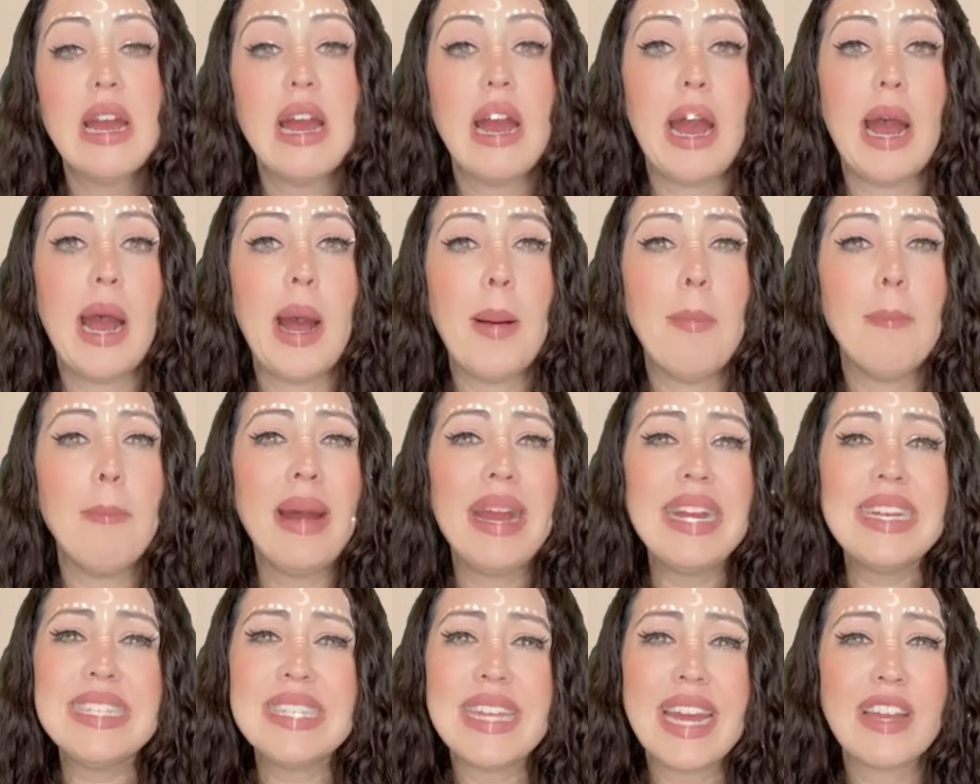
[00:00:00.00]

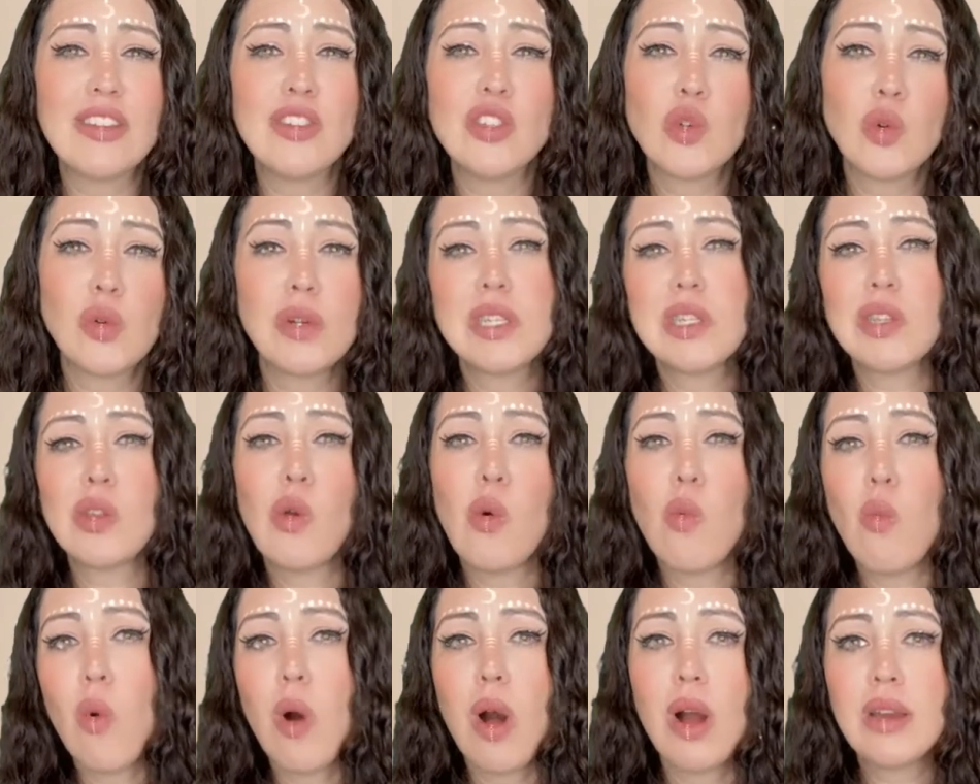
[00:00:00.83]
My second story is a
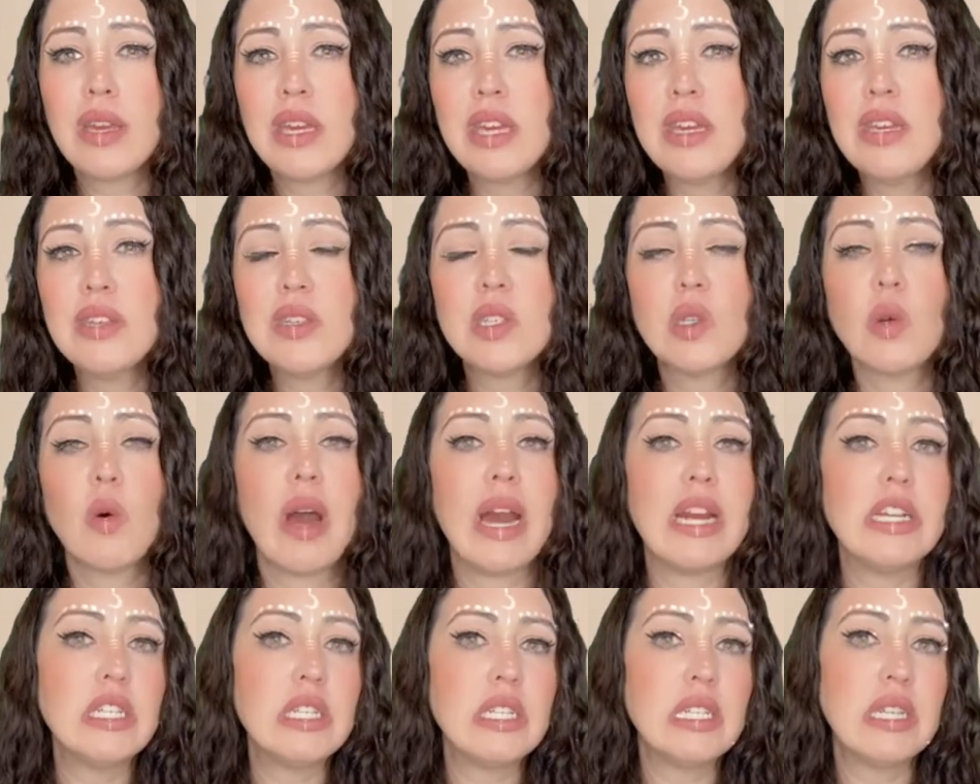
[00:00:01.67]
little wonky, so
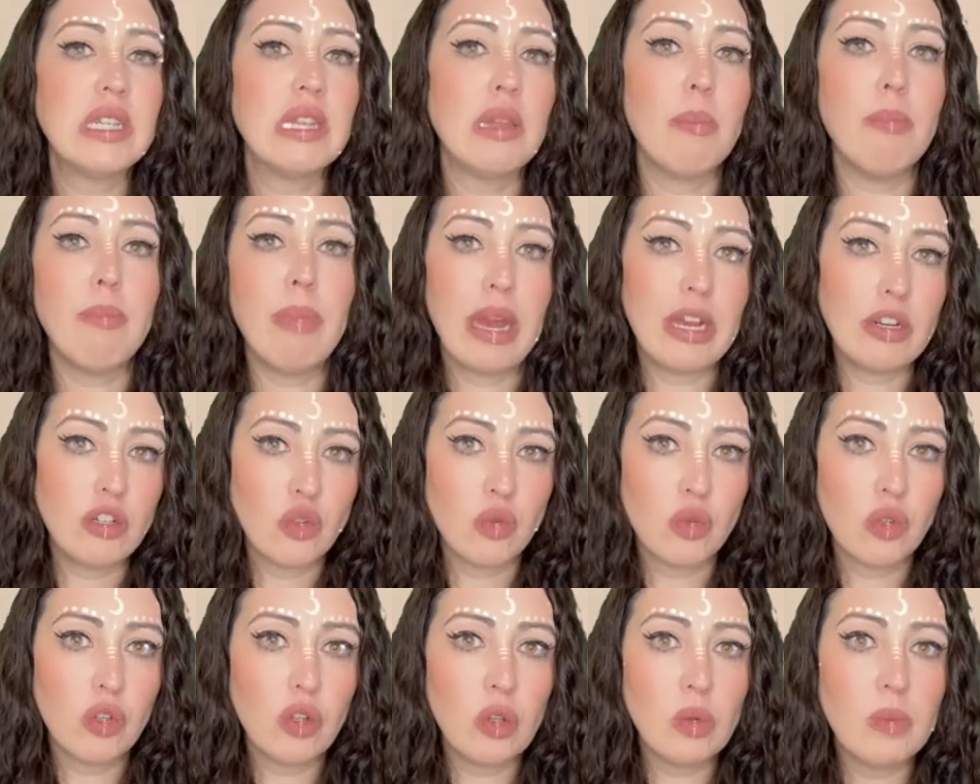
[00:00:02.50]
I just did the
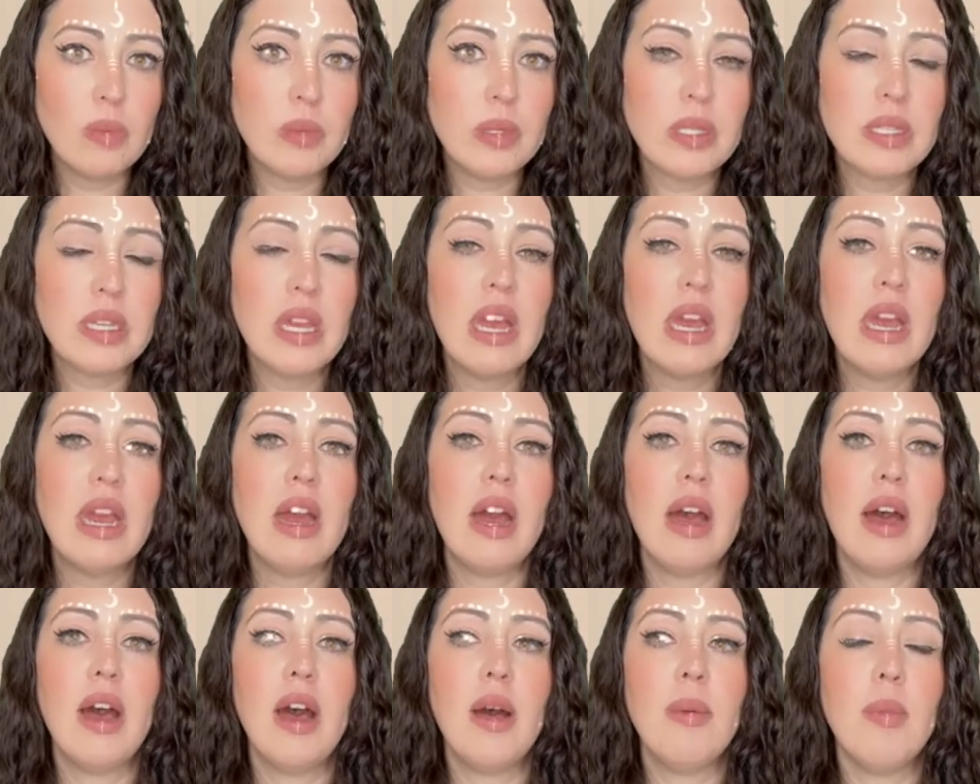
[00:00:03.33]
bedrooms
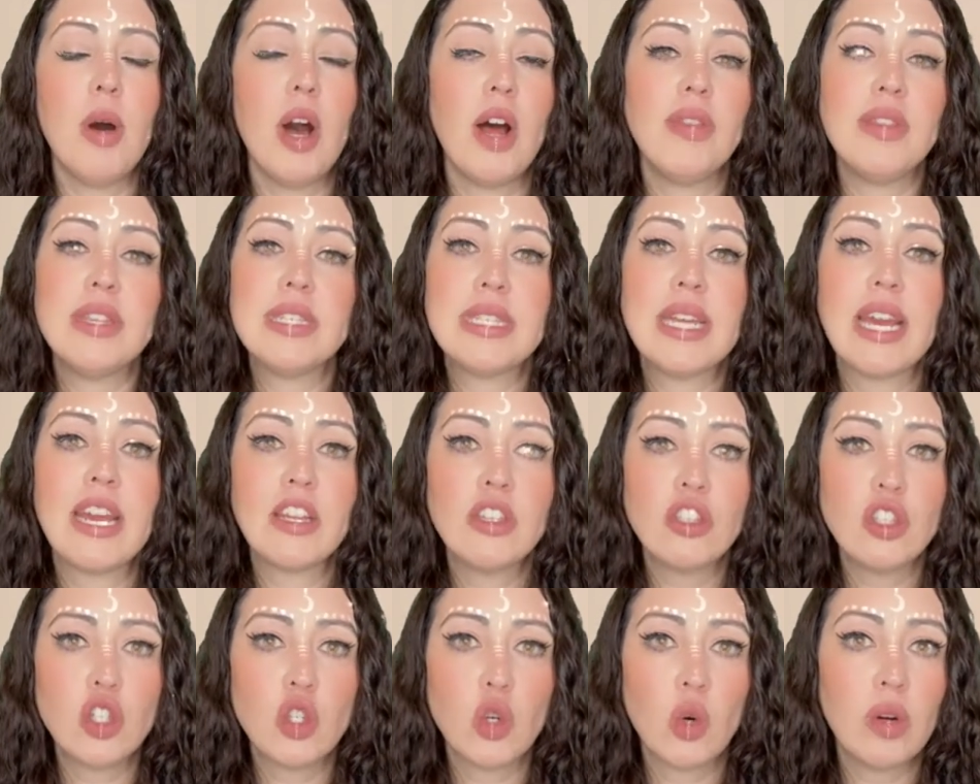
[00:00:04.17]
on the
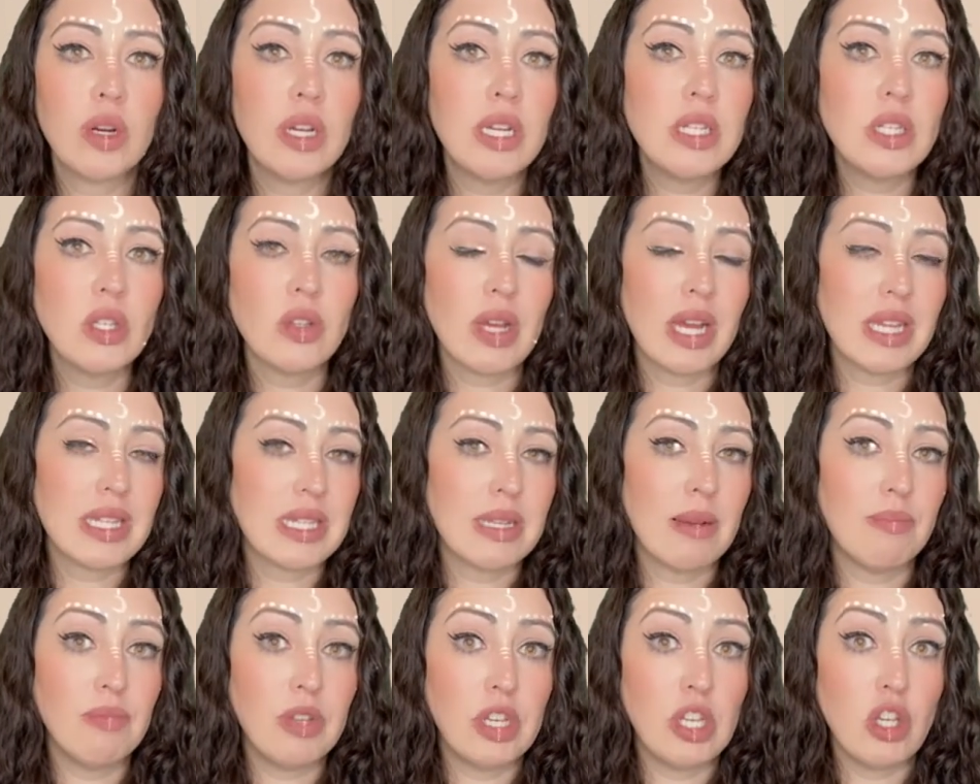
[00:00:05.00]
second story. So that's
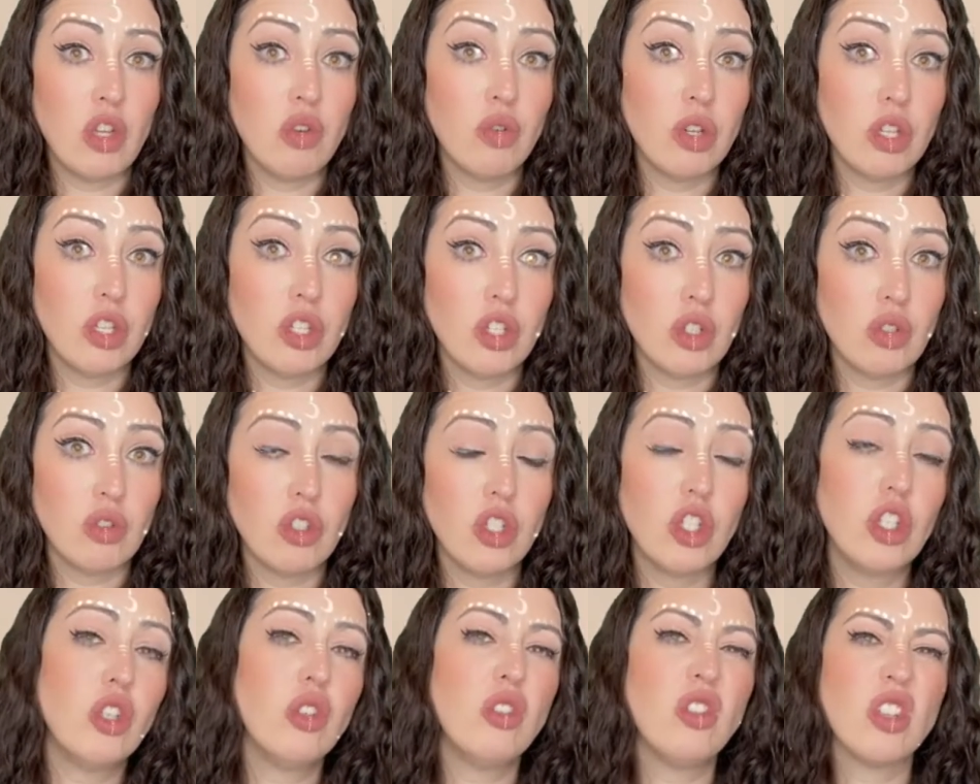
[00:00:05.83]
something you could do
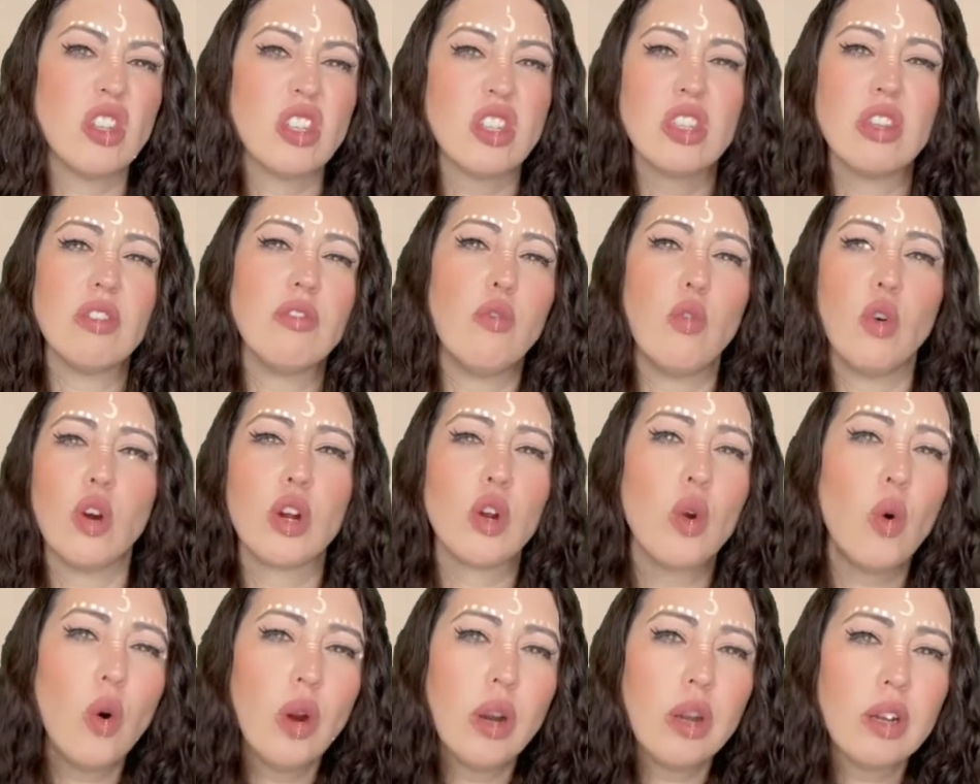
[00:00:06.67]
too, just the 4
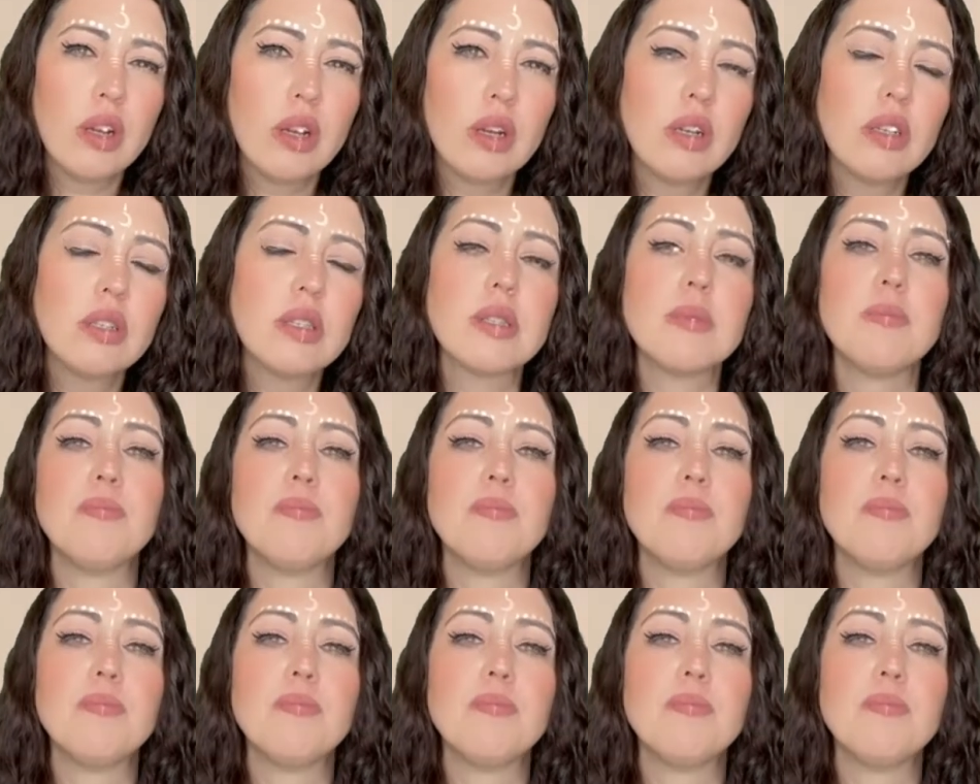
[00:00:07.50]
corners.